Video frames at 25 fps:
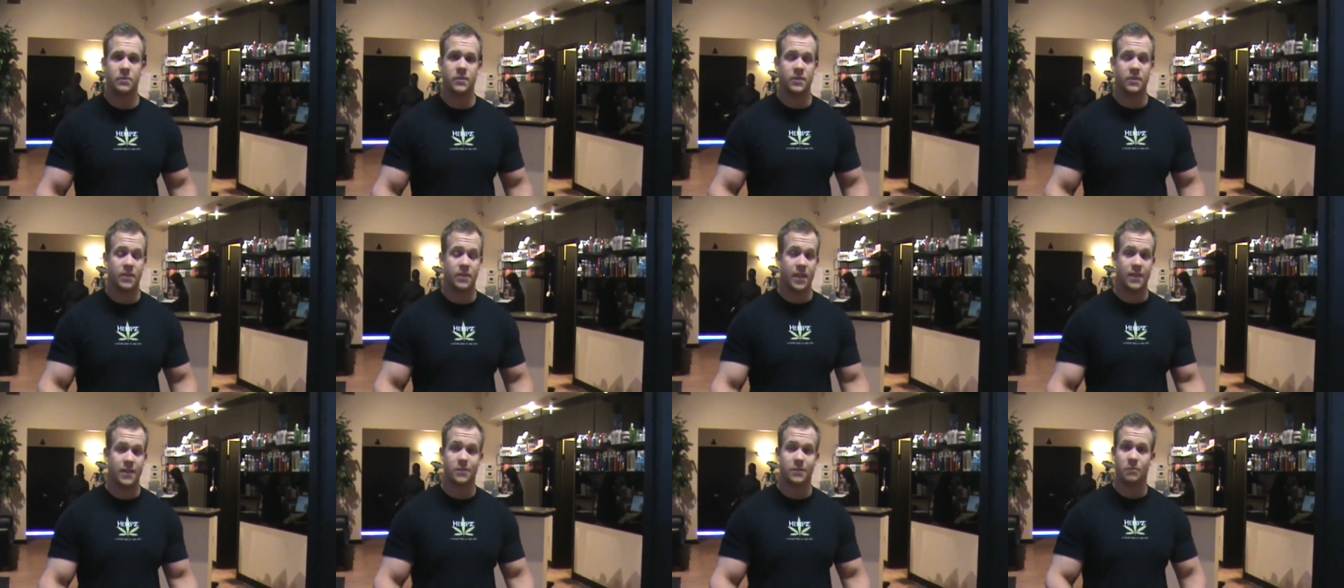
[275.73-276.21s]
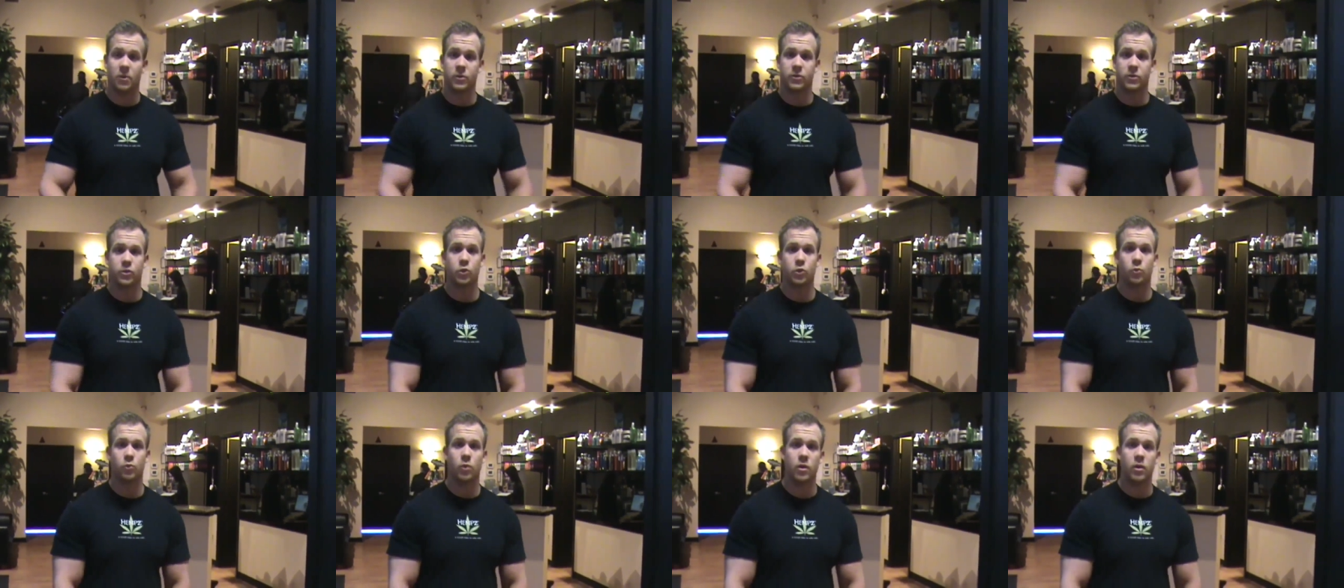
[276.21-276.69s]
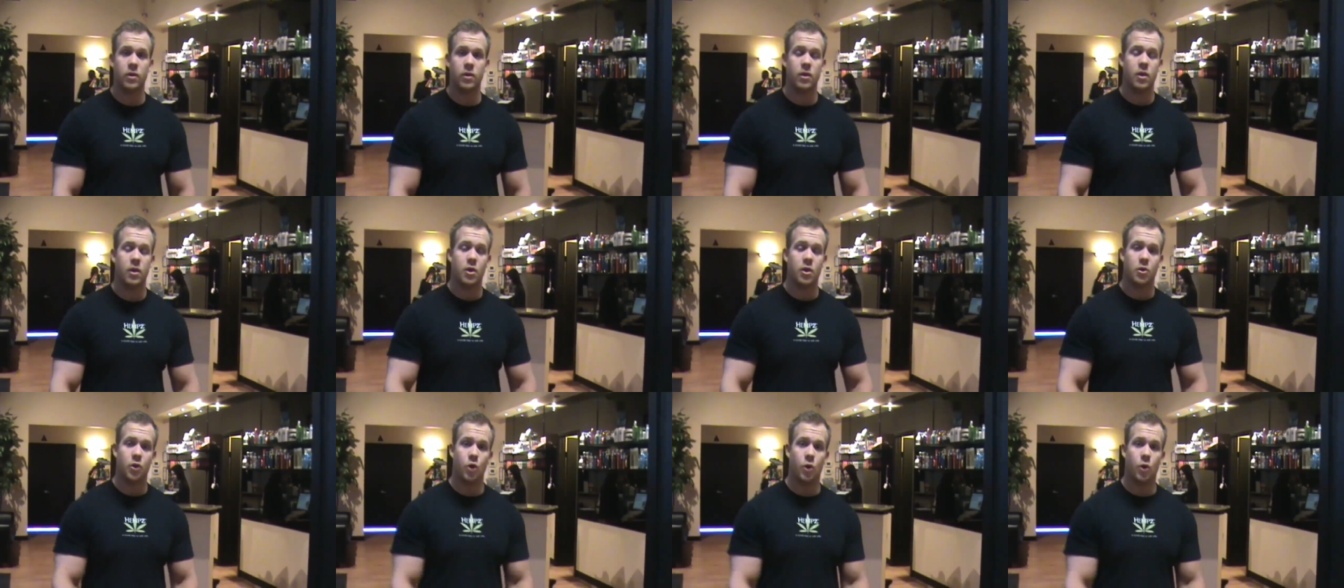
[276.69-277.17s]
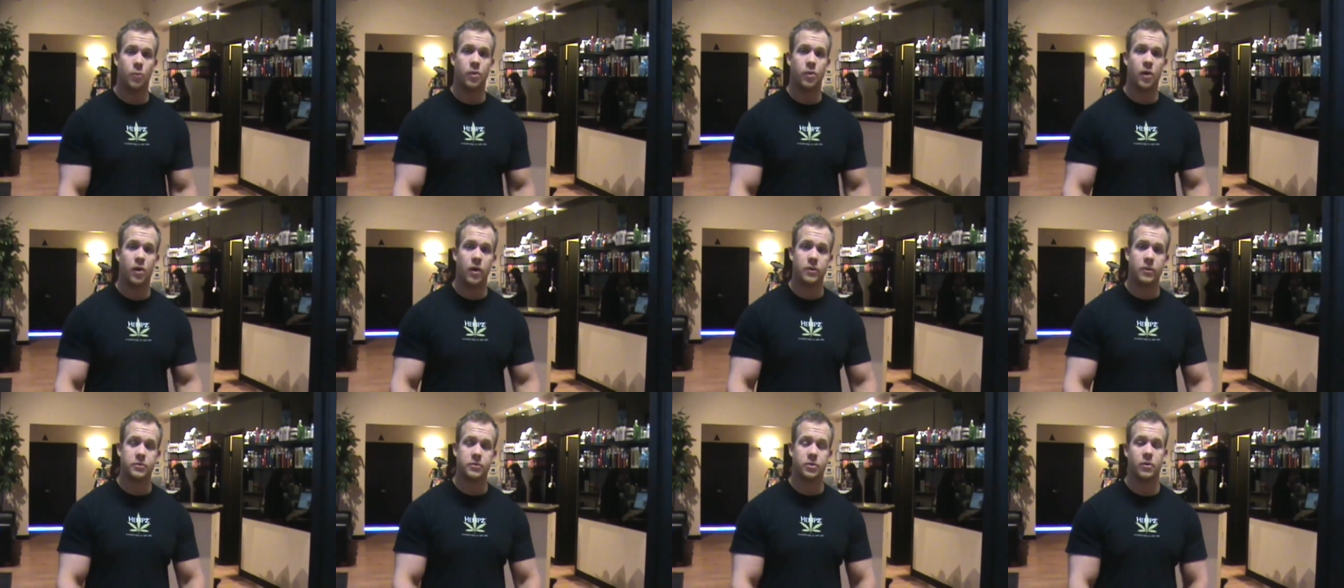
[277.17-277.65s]
You can tan as much as you want, no
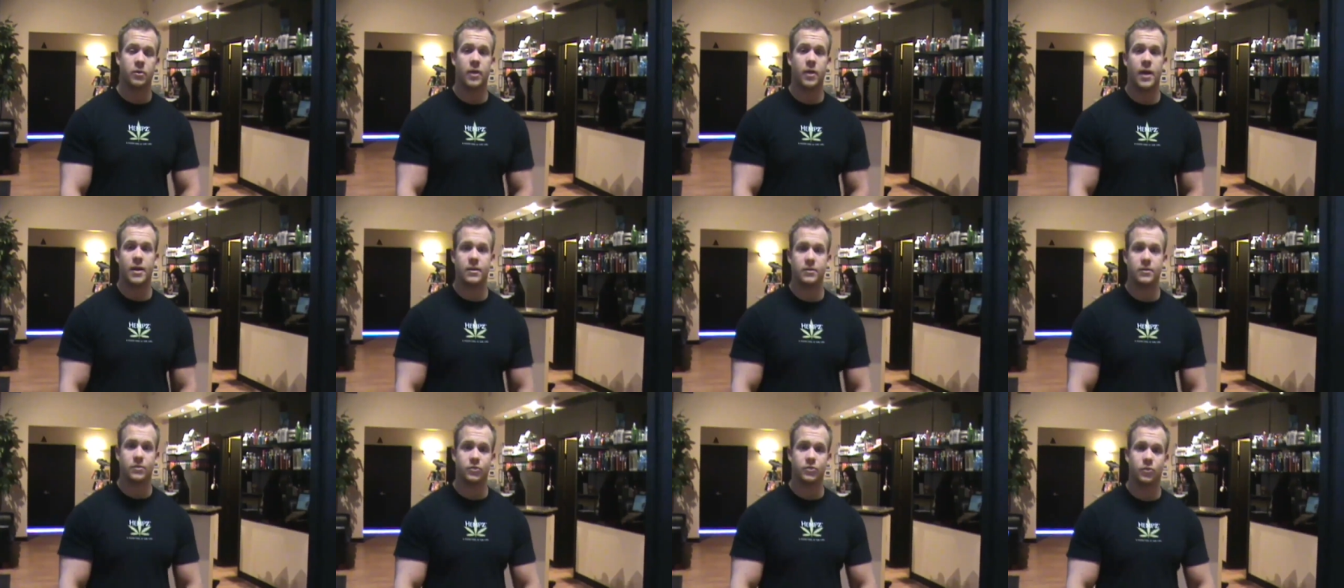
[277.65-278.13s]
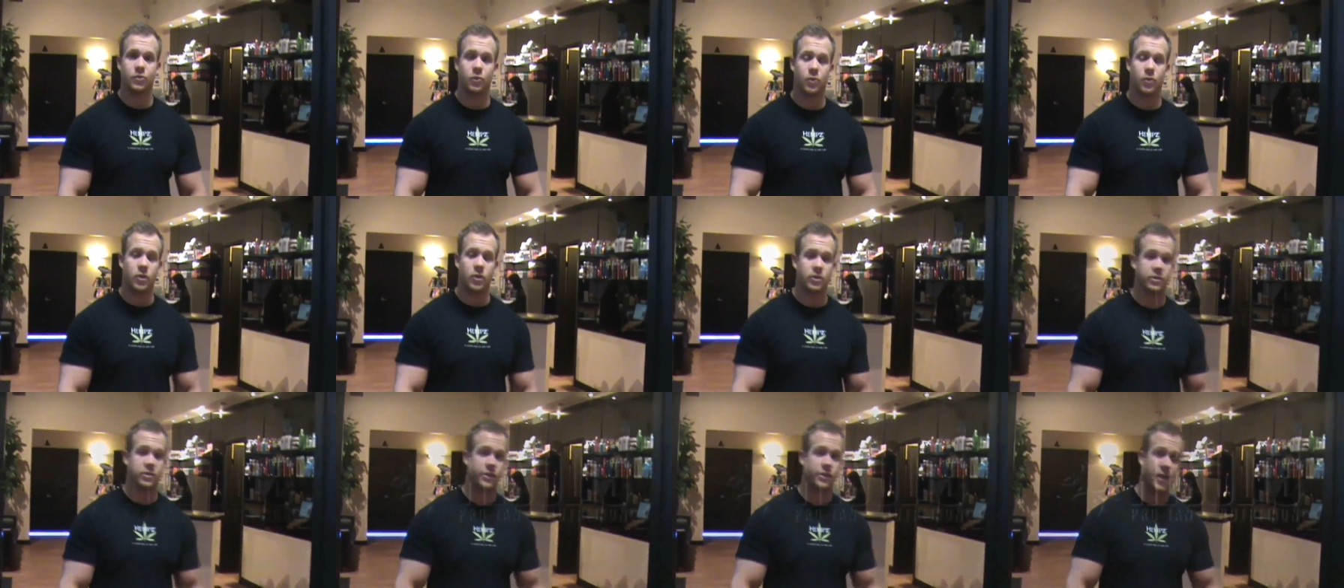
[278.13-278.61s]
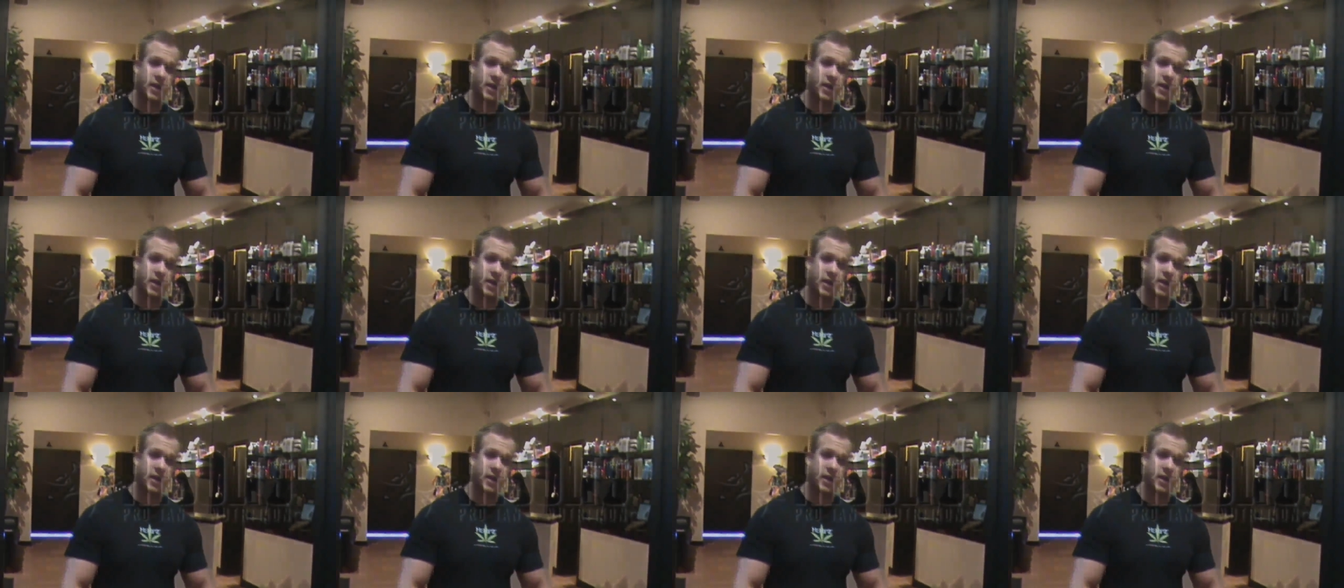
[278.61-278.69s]
problems, no hassles, no questions